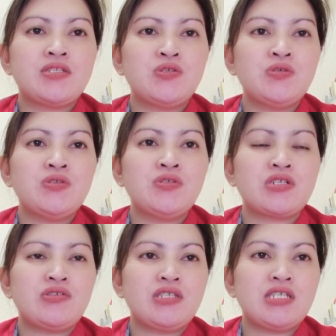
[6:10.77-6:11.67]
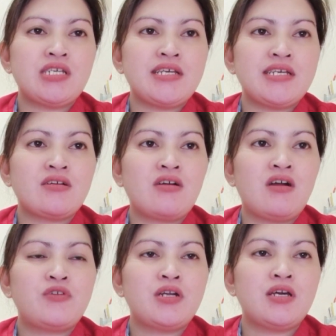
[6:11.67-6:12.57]
to security and data
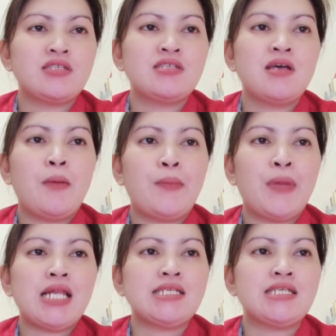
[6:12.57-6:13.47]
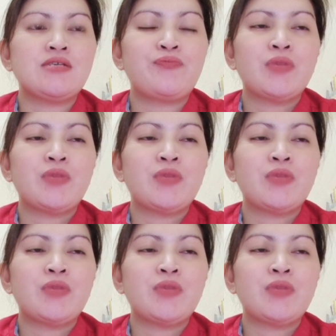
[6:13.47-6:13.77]
governance policies.